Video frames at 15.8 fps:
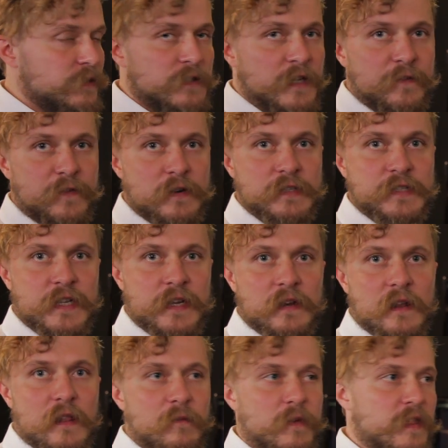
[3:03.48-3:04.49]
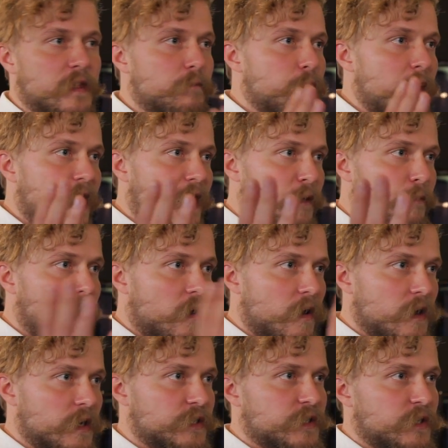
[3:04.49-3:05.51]
different signal with the black
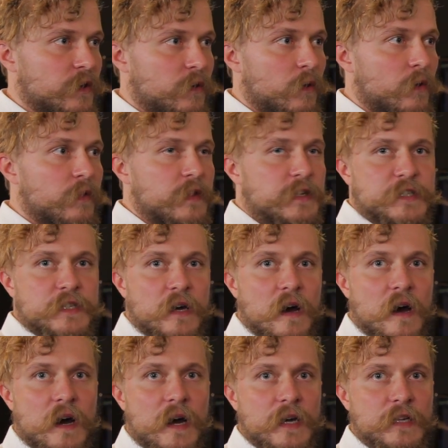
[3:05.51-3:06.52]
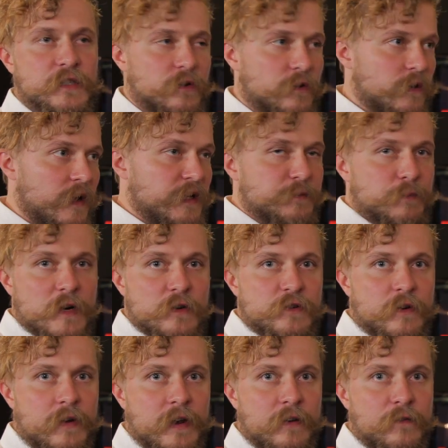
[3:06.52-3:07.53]
bars on the size or
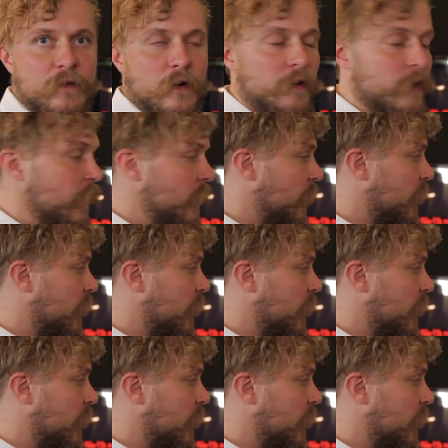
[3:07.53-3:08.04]
exposure info,